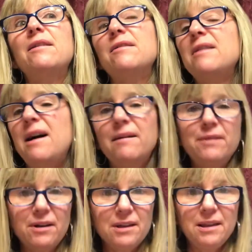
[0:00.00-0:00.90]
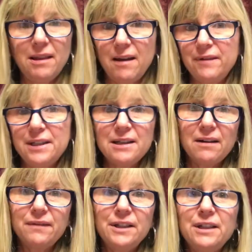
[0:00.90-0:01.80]
They're not very
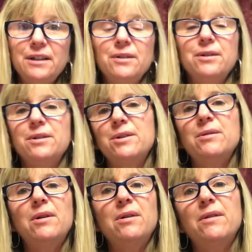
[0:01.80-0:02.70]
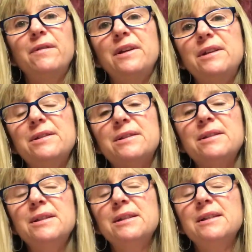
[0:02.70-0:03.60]
lovey-dovey or do all of these,
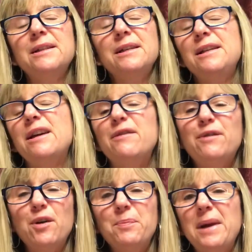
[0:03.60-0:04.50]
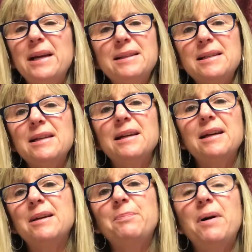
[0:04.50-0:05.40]

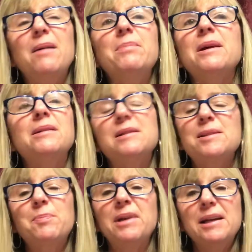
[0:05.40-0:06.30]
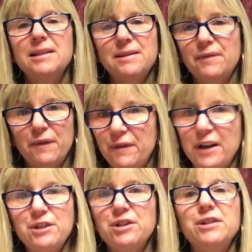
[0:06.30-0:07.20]
romantic public displays of
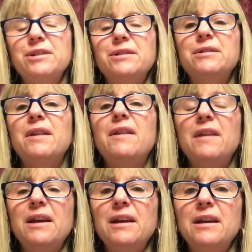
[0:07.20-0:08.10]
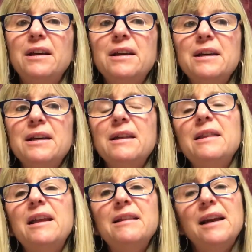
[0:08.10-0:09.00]
affection thing.
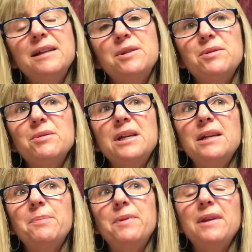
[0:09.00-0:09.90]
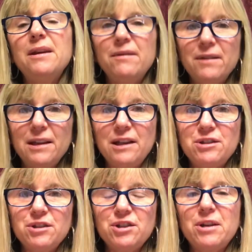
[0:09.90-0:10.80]
They like to keep the
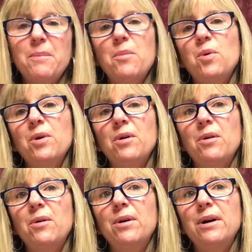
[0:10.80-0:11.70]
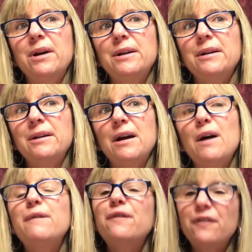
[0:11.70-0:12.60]
relationship more on
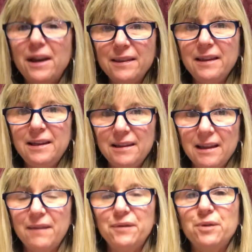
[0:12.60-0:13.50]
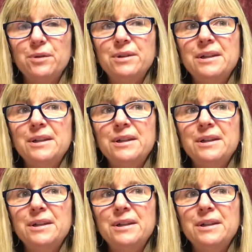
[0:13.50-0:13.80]
a friendly level.